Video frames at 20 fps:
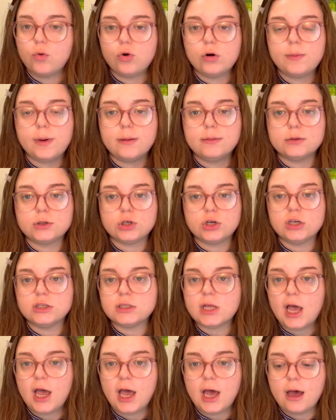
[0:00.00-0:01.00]
or publishers
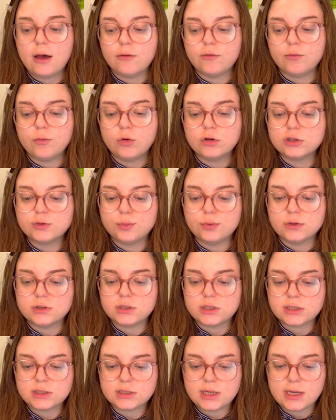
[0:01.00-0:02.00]
that have multiple
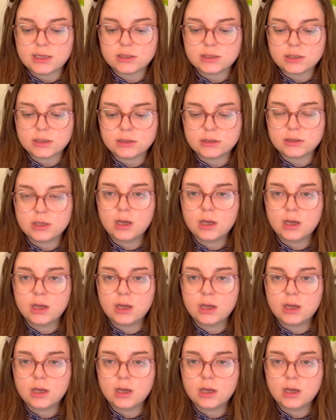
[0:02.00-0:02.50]
successes